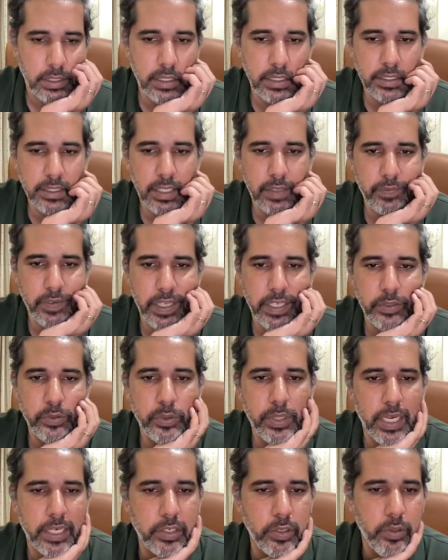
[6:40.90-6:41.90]
These are where you
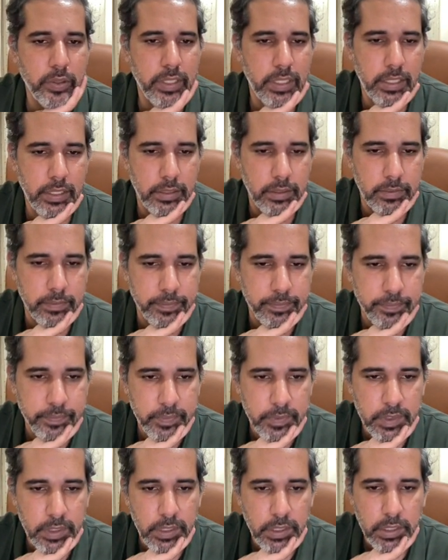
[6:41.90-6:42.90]
get your gear:
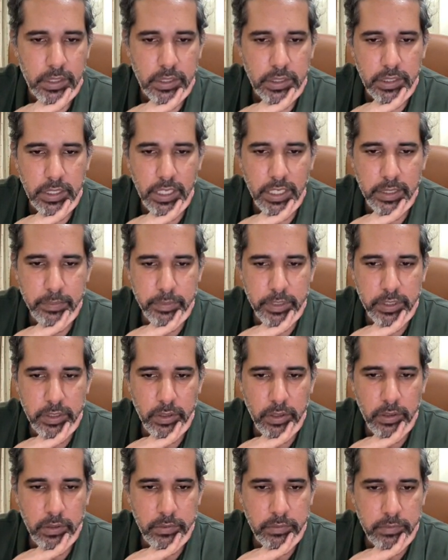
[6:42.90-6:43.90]

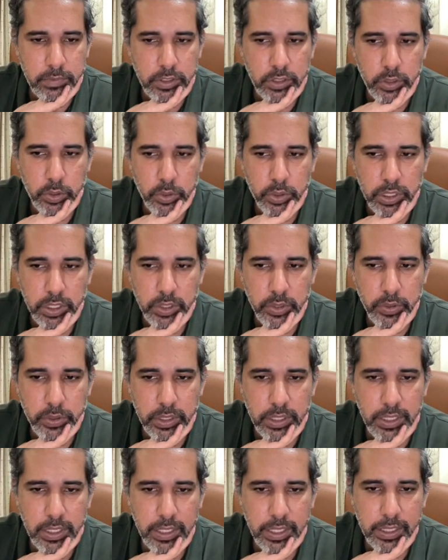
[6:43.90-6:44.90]
Teramatom, Doki
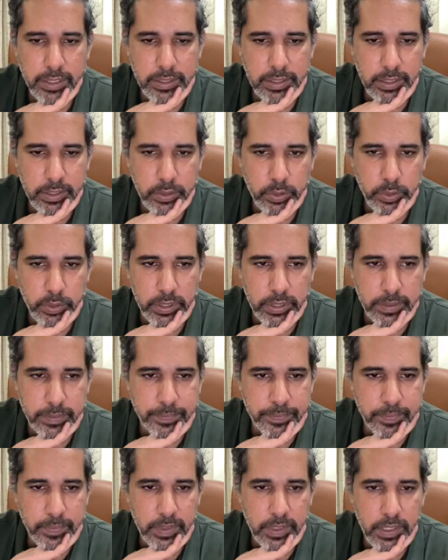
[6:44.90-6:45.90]
Doki, and Aurora.
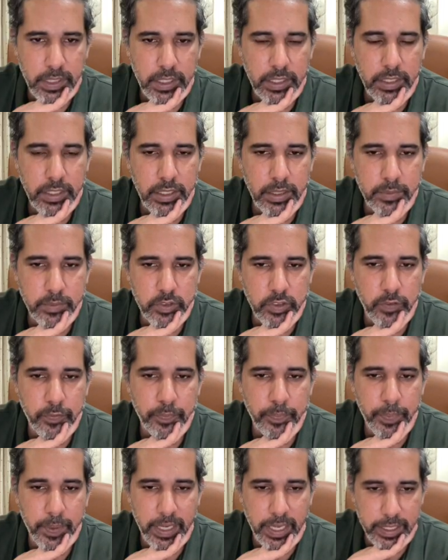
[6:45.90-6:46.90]
In terms of
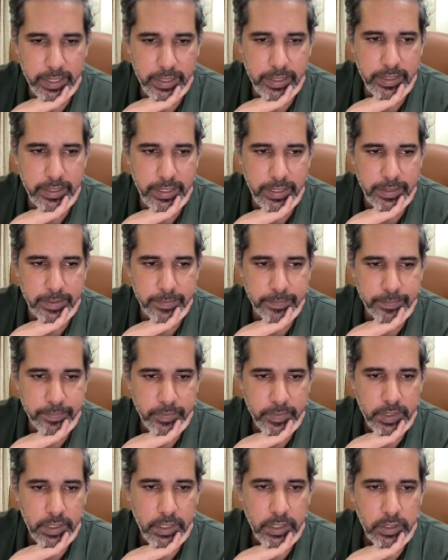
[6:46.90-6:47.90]
priority,
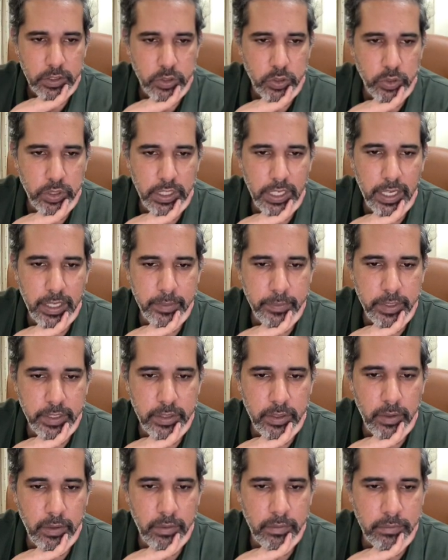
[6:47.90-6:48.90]
so
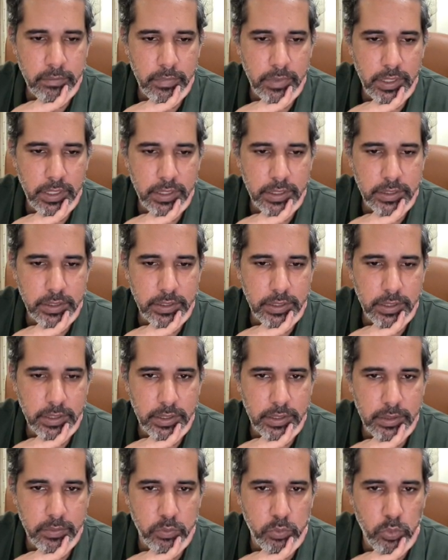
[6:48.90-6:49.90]
Teramatom is
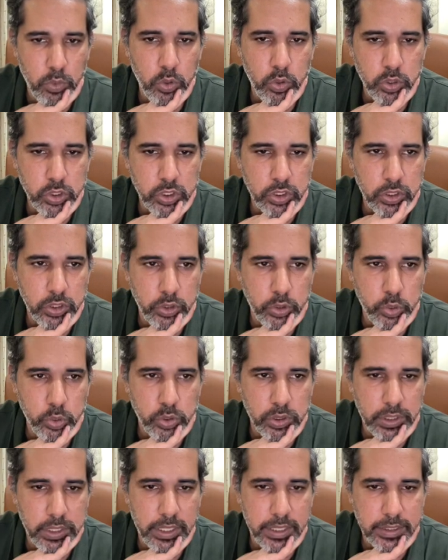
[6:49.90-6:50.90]
the most
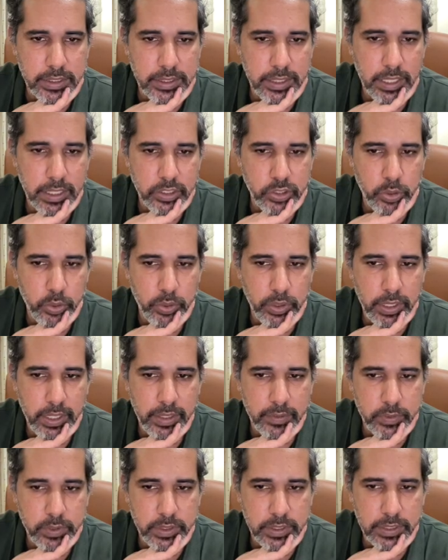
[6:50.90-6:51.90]
useless threshold,
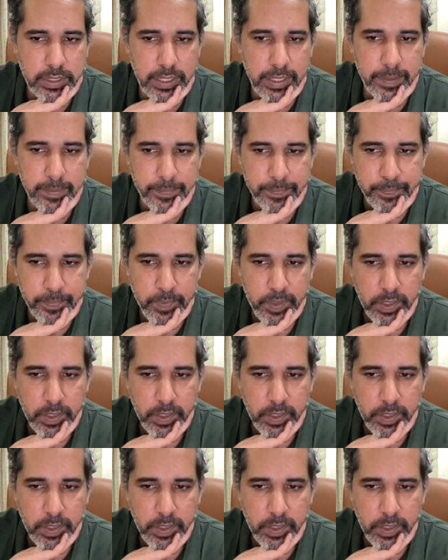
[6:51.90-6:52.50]
I would say.